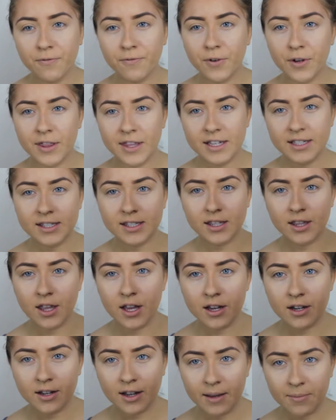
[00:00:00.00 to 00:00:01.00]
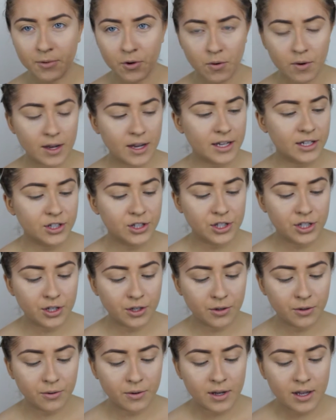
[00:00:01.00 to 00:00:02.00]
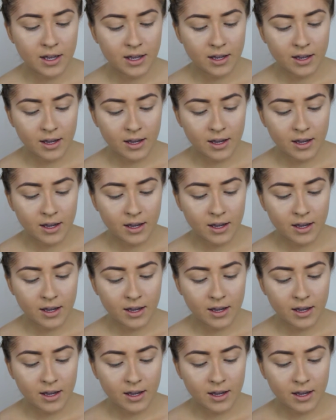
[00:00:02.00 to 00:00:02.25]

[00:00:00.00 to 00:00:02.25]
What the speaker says: for this look, I'm going to